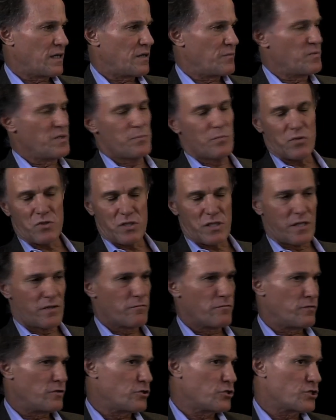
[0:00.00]
People seeing
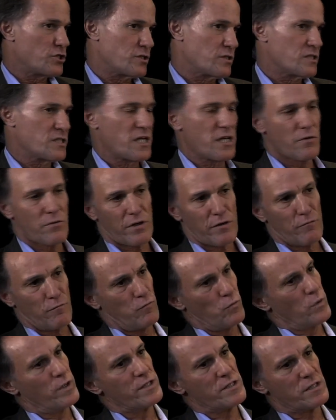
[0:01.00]
visions, hearing
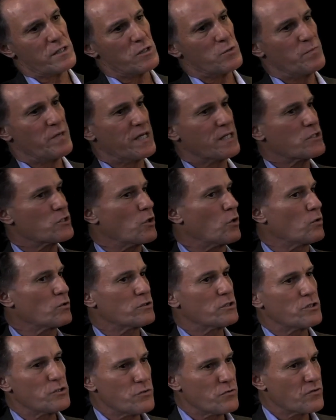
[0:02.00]
voices, being told
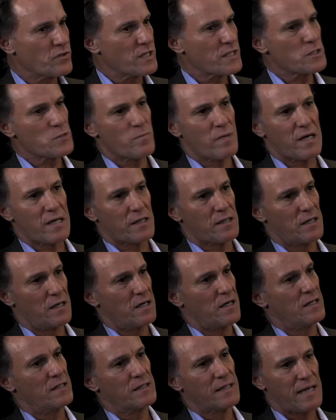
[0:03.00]
to do things by
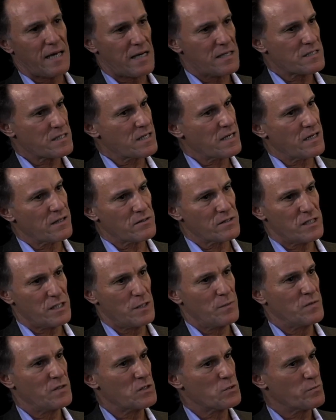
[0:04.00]
God, casting out
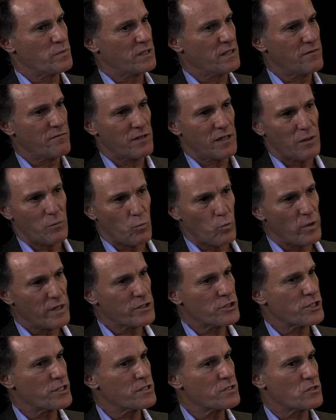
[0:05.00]
demons, believing in
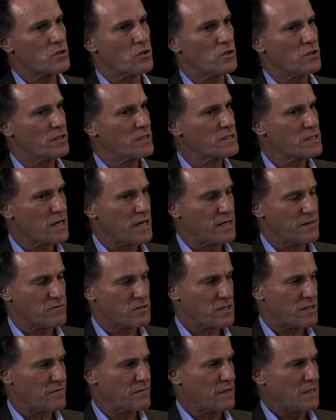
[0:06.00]
witches, all this kind of
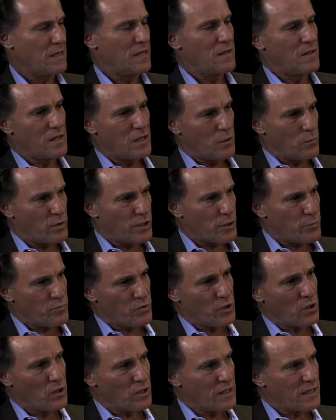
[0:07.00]
stuff. When you put
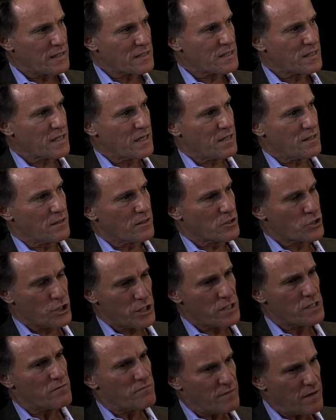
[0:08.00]
all that together,
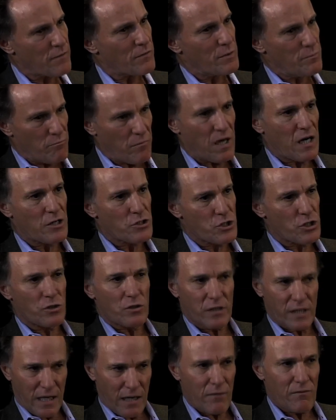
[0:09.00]
she's a very marginal
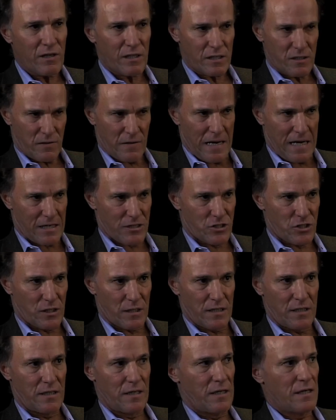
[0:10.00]
character, actually,
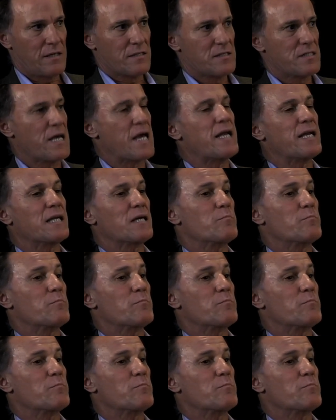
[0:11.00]
say in